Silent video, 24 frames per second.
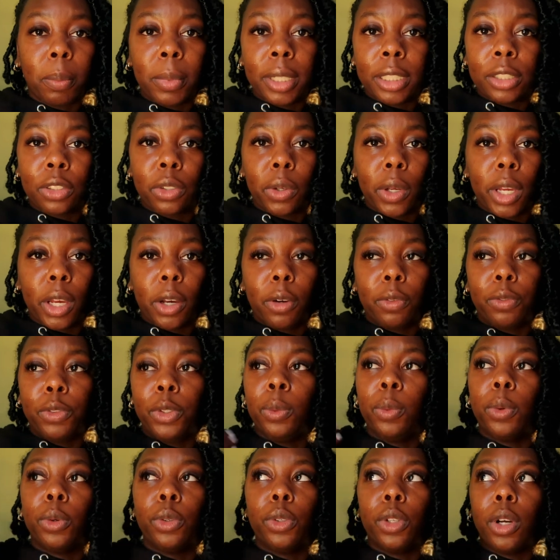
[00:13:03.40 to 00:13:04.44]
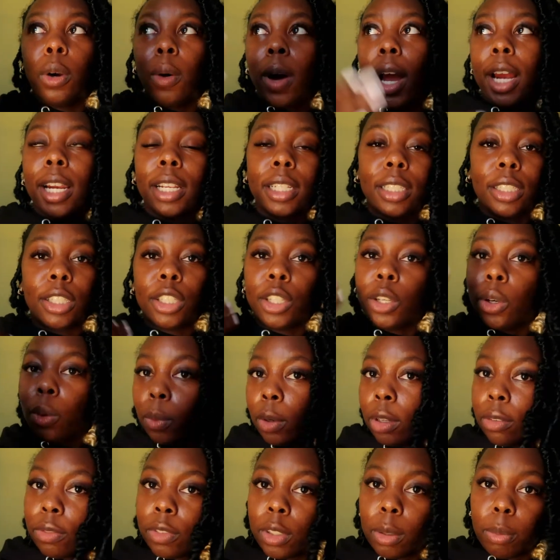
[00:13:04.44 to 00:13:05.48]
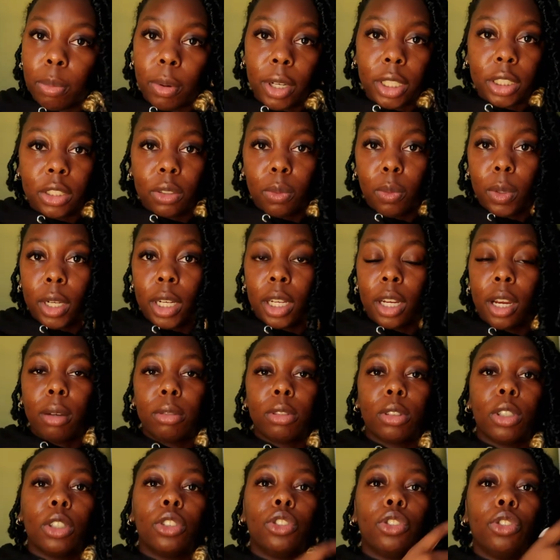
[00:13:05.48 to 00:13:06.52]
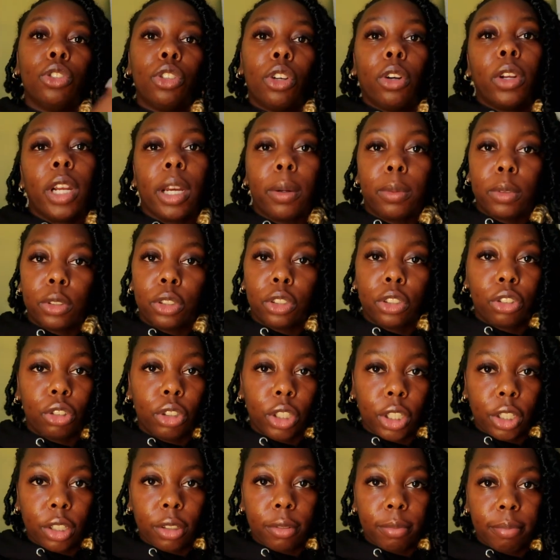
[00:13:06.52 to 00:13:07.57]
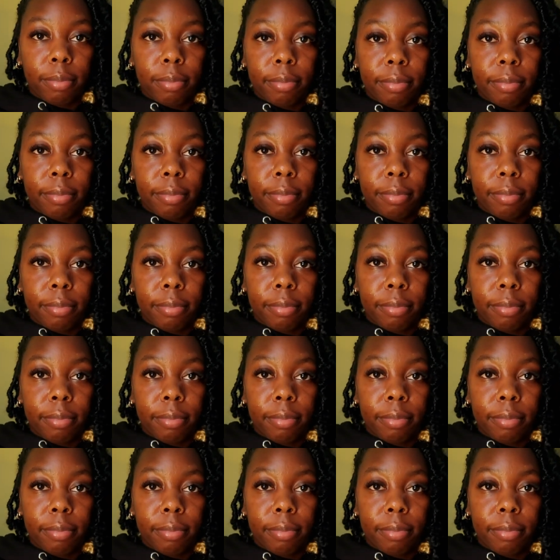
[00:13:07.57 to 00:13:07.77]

mental health. You will know how to deal with depression when it comes, because you know that was your trigger.